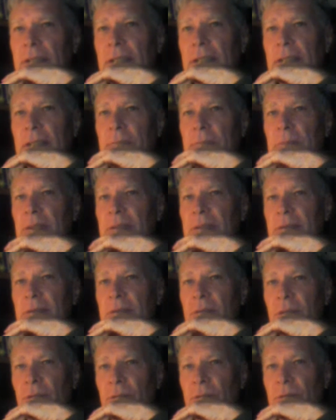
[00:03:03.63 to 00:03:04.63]
then, but
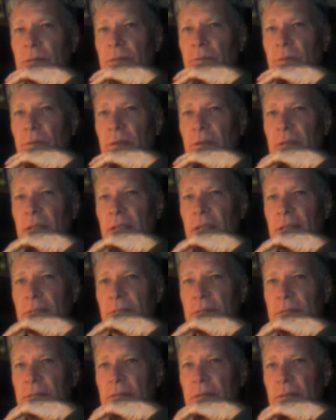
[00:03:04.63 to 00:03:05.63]
certainly was
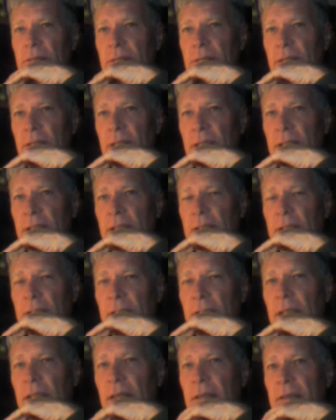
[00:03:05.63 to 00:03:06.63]
nothing like it is
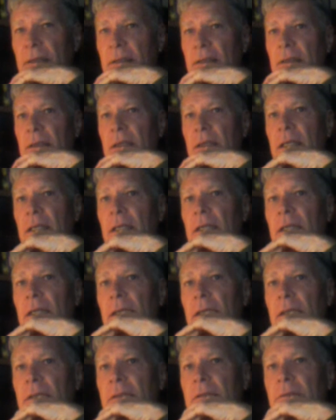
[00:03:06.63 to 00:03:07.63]
today.
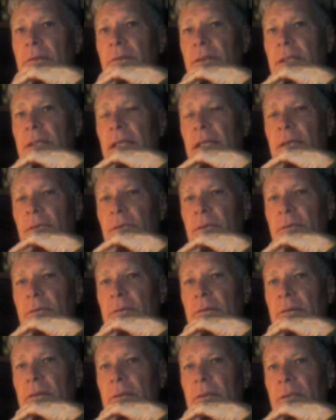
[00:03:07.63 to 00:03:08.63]
And then we have
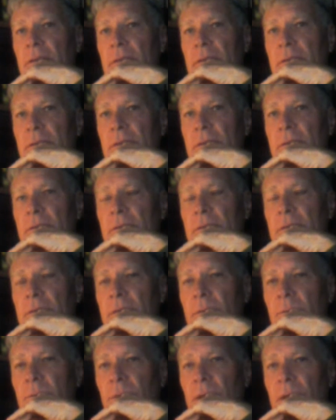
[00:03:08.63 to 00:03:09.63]

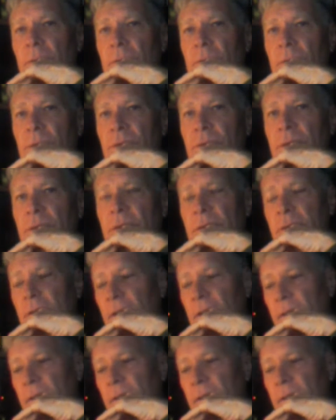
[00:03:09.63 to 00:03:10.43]
the problems with